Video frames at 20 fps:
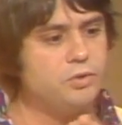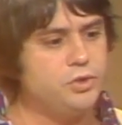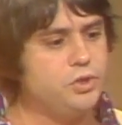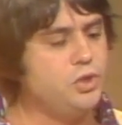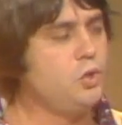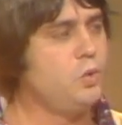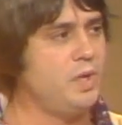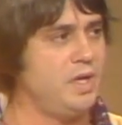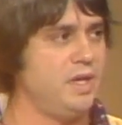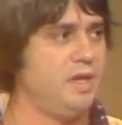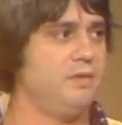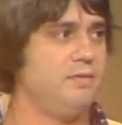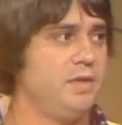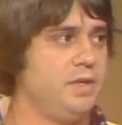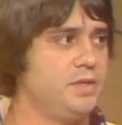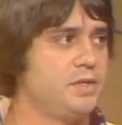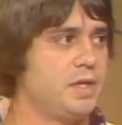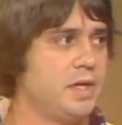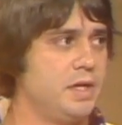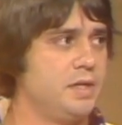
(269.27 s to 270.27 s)
do any of
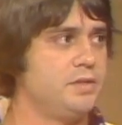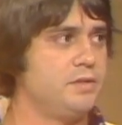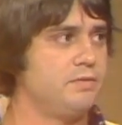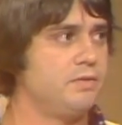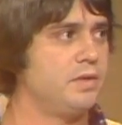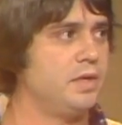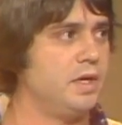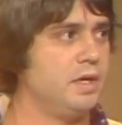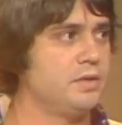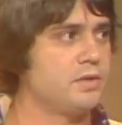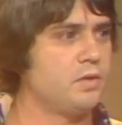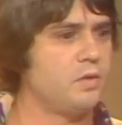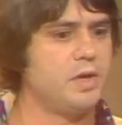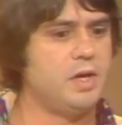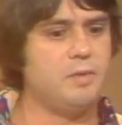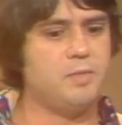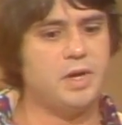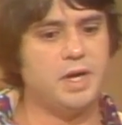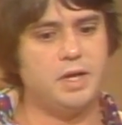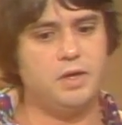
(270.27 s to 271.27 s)
these kinds of things, or
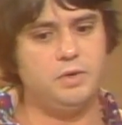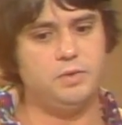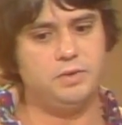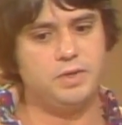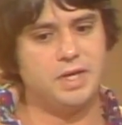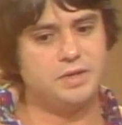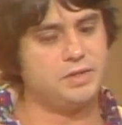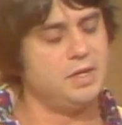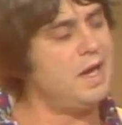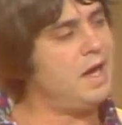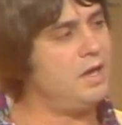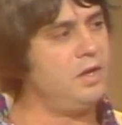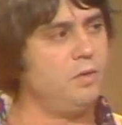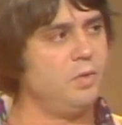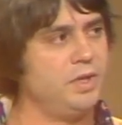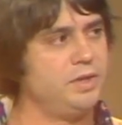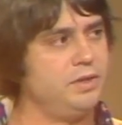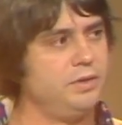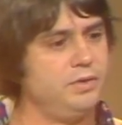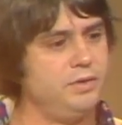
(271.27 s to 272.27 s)
anybody who does not know
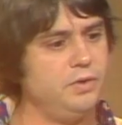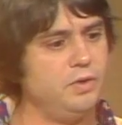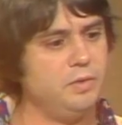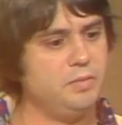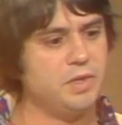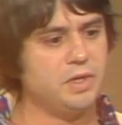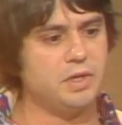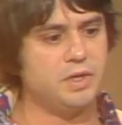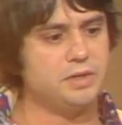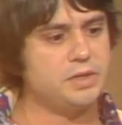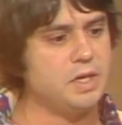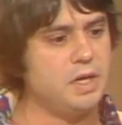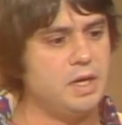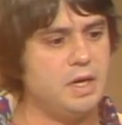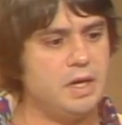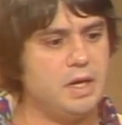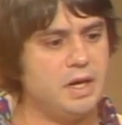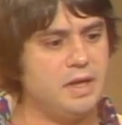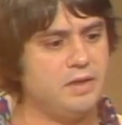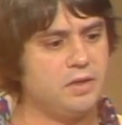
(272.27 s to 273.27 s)
what they're doing, because
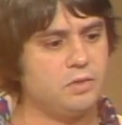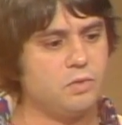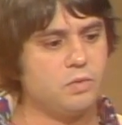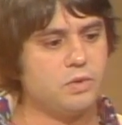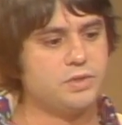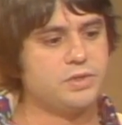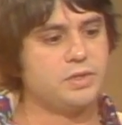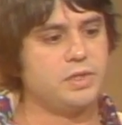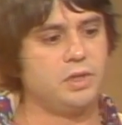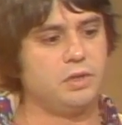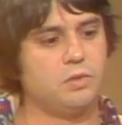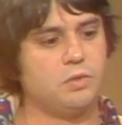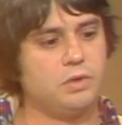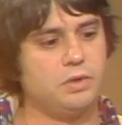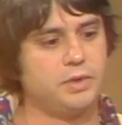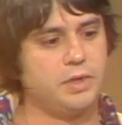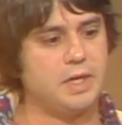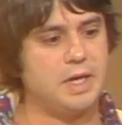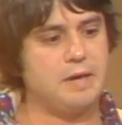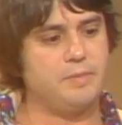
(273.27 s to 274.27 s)
I think the worst thing in the
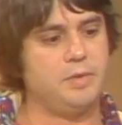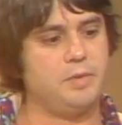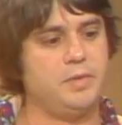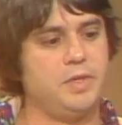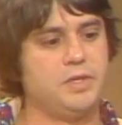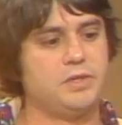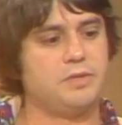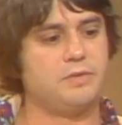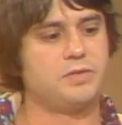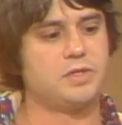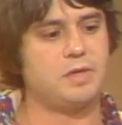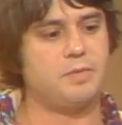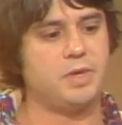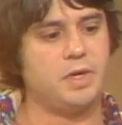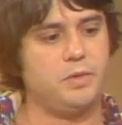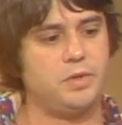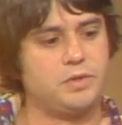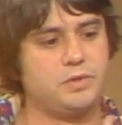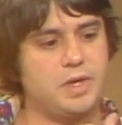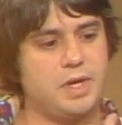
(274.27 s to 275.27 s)
world that could happen to me is if somebody
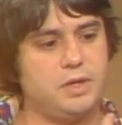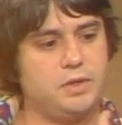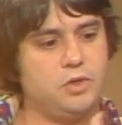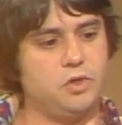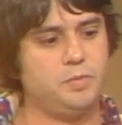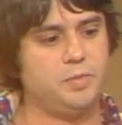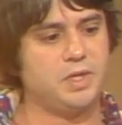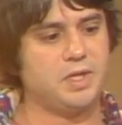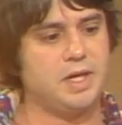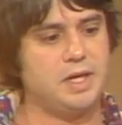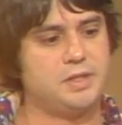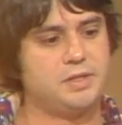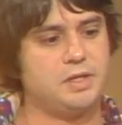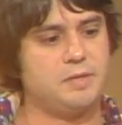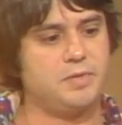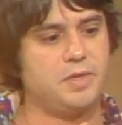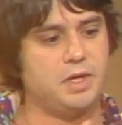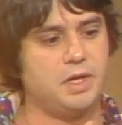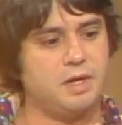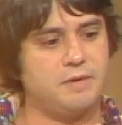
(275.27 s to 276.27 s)
would try to duplicate
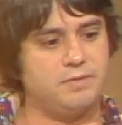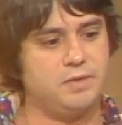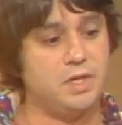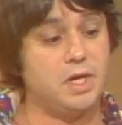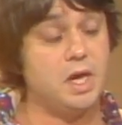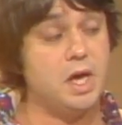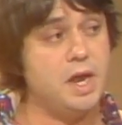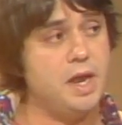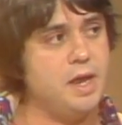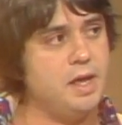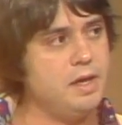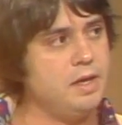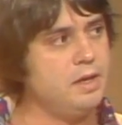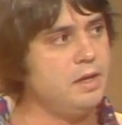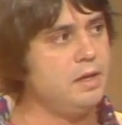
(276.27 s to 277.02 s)
something I've done.